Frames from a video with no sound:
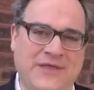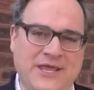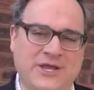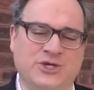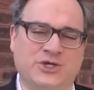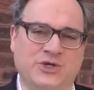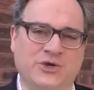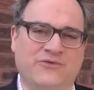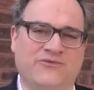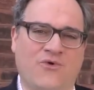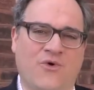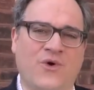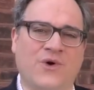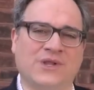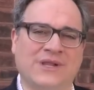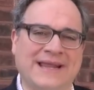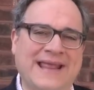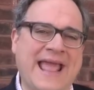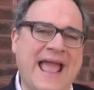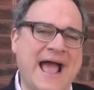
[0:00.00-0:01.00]
the issue of
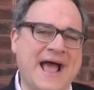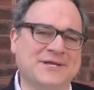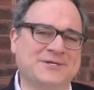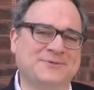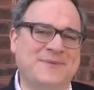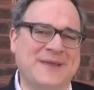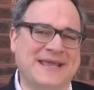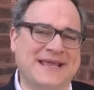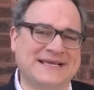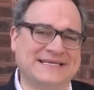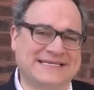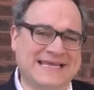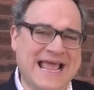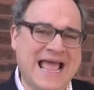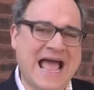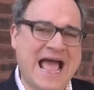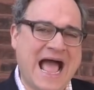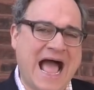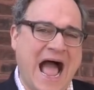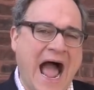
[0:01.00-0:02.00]
oil and gas, because
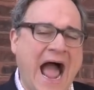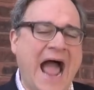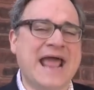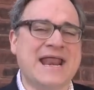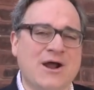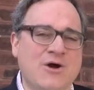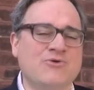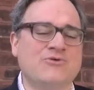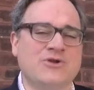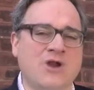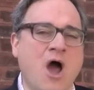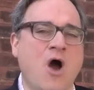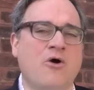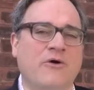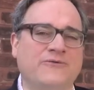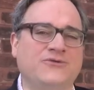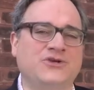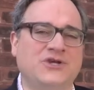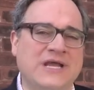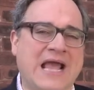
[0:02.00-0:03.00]
I don't
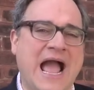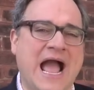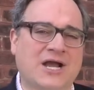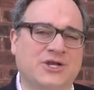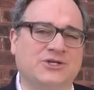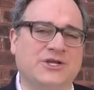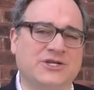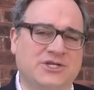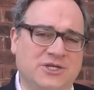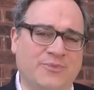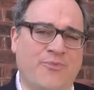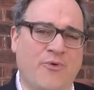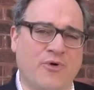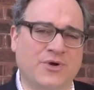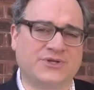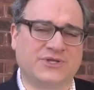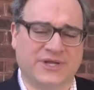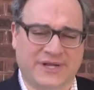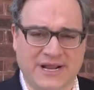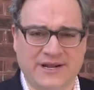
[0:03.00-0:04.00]
know if she actually
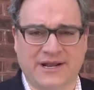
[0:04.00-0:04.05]
supports it.